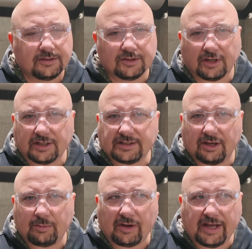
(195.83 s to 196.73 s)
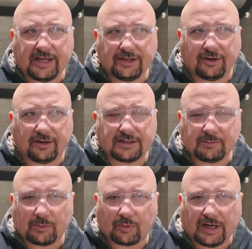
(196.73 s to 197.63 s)
Target's out about 8 yards. I'm
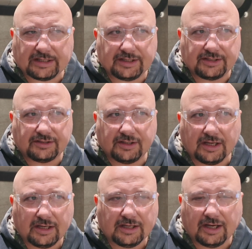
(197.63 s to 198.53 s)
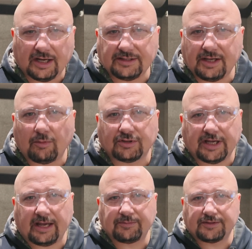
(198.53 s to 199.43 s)
gonna practice double
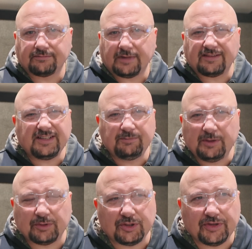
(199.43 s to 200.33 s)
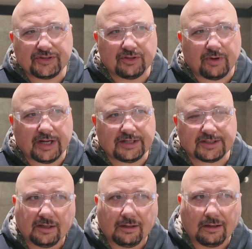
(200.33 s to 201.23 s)
taps. I've seen people do this in the range
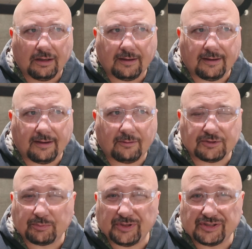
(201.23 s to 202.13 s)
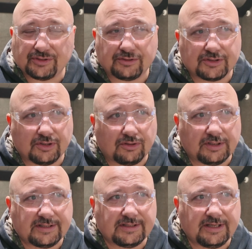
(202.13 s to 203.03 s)
with a pistol, so
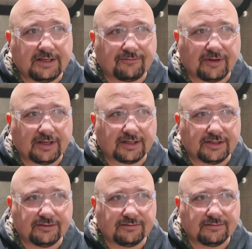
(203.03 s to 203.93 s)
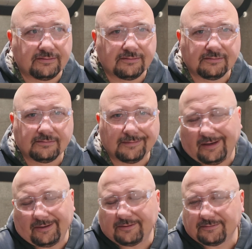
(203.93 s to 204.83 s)
let's see if I can. I
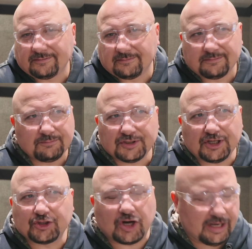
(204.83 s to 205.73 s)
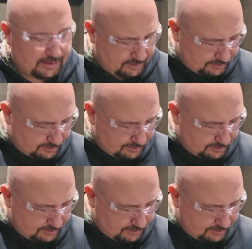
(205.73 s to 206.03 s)
don't know. I'm just gonna try it.